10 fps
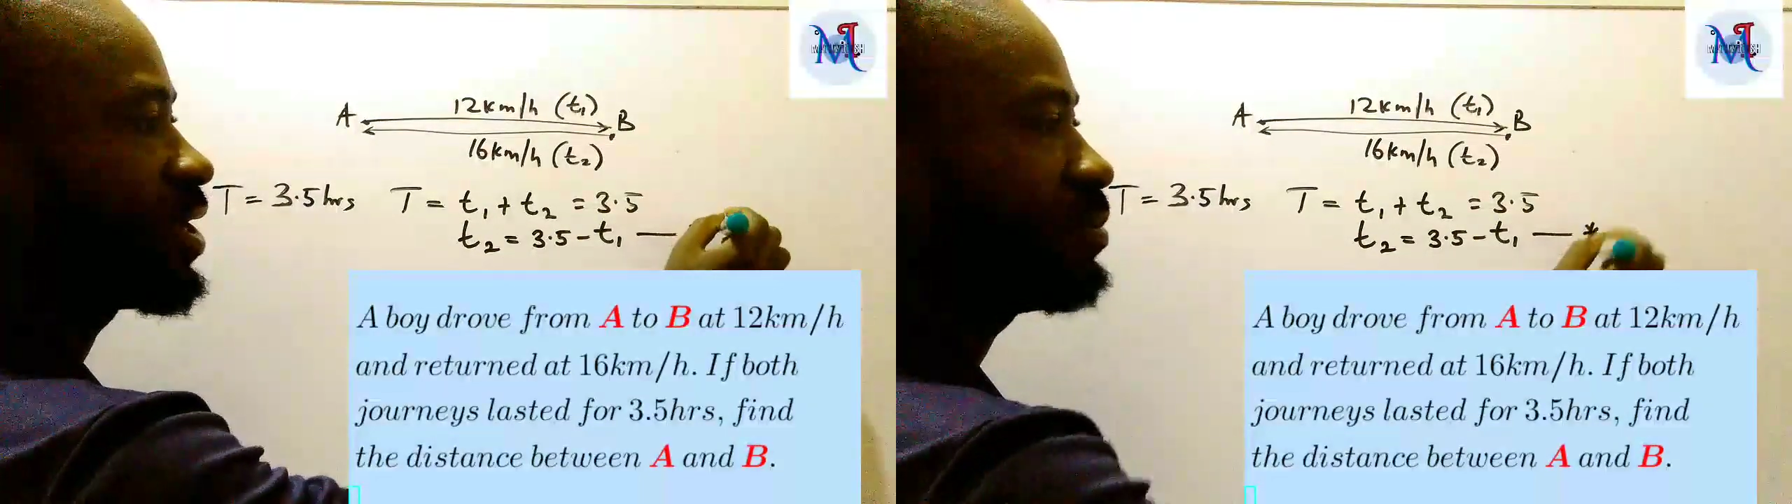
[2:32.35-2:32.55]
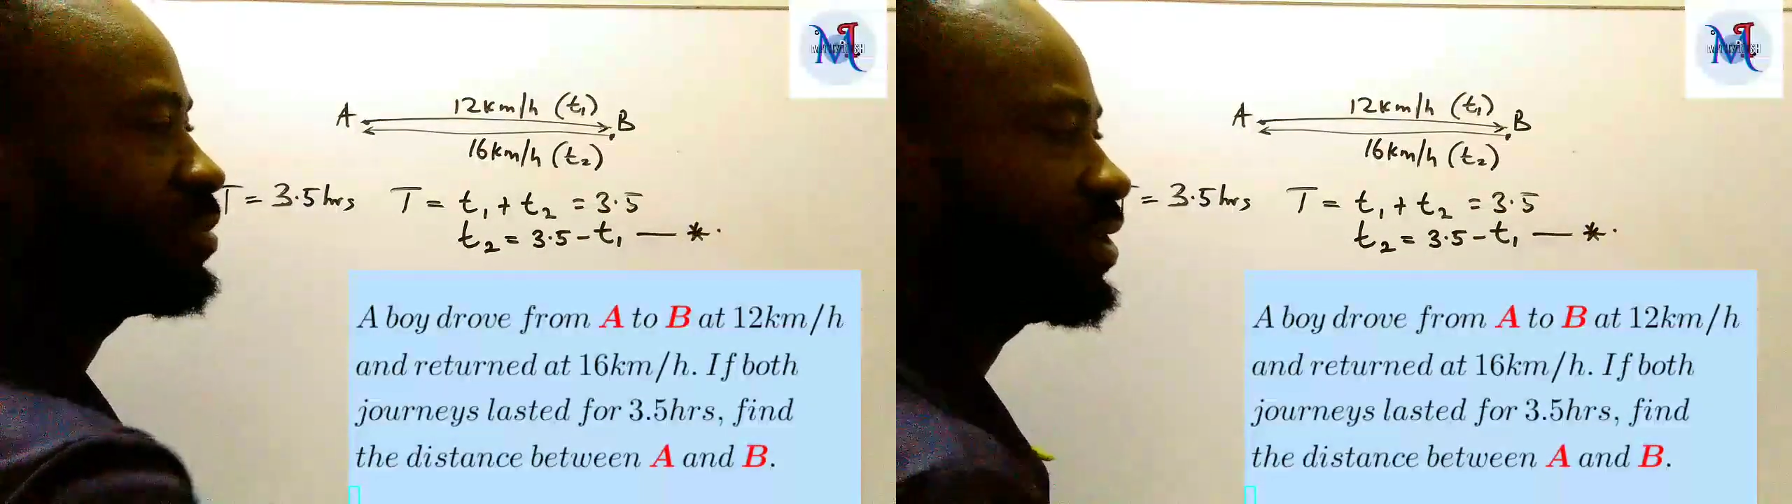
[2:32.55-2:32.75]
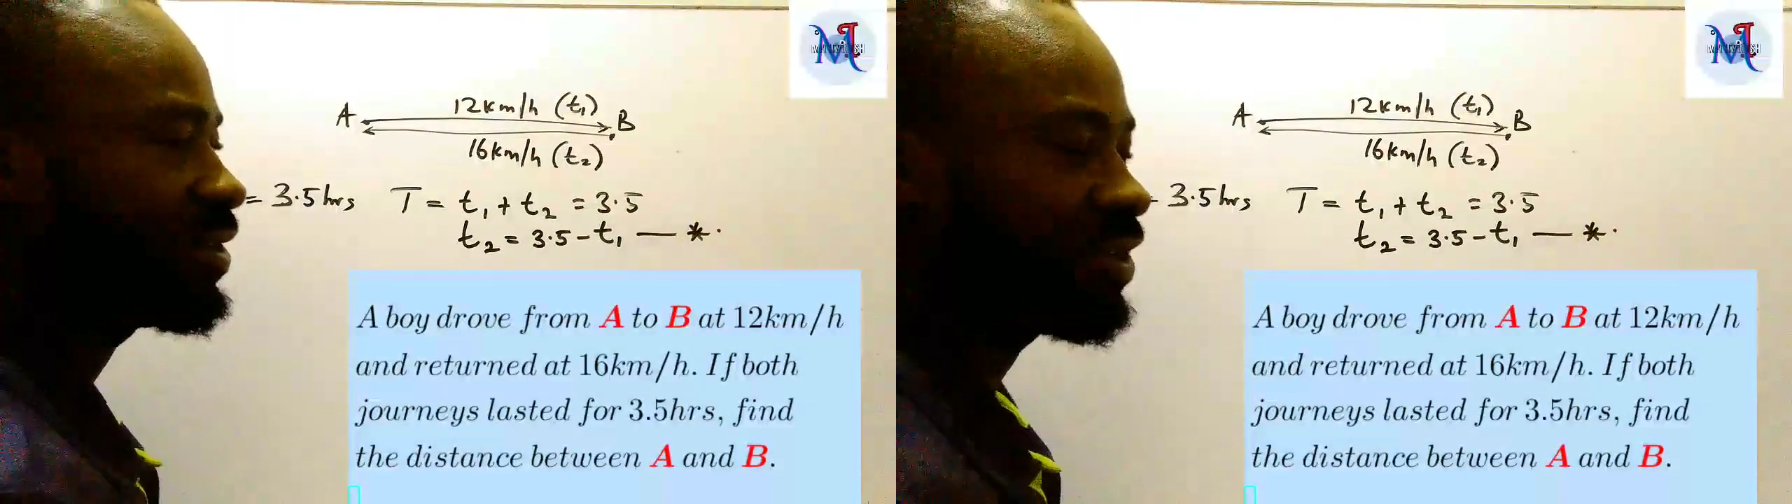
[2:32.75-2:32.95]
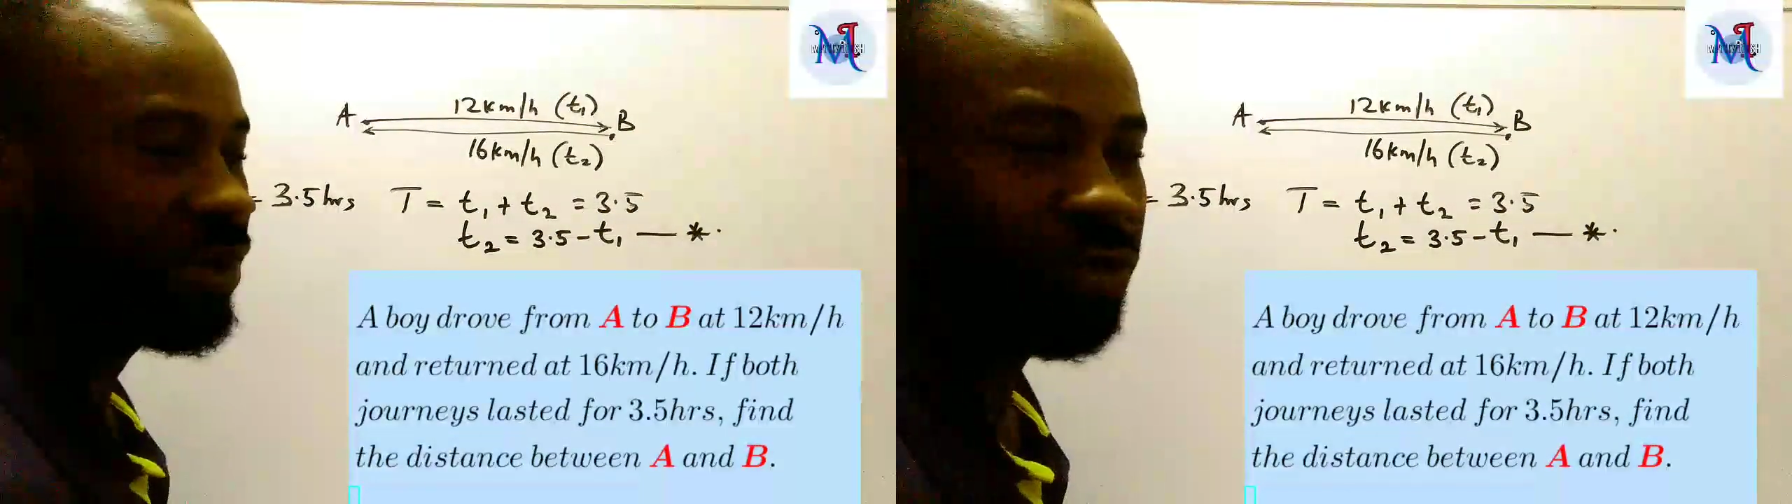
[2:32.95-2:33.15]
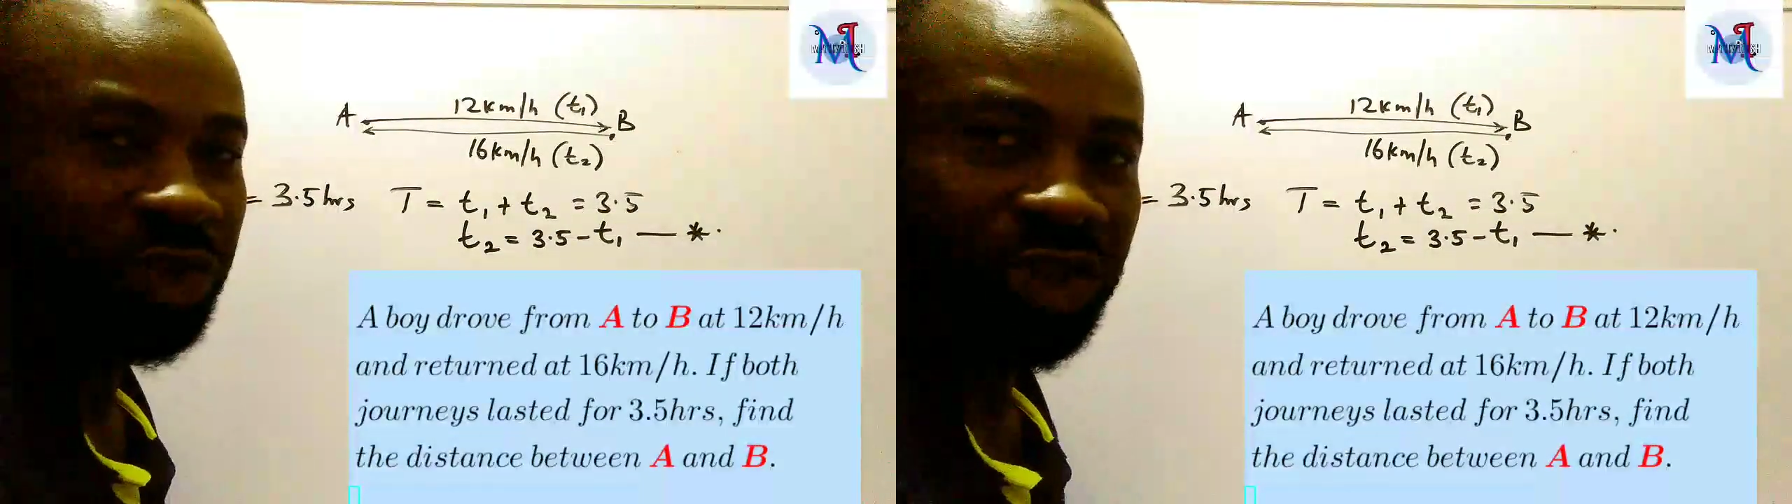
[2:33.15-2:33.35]
keep this
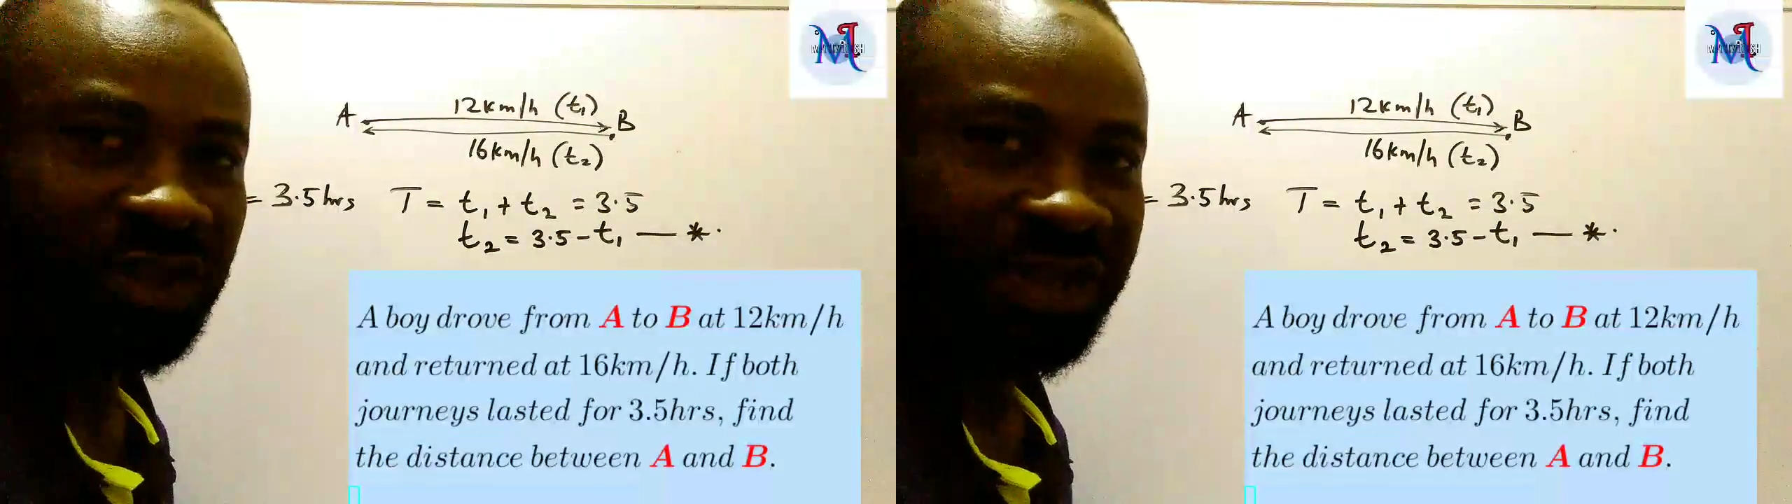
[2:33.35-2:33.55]
equation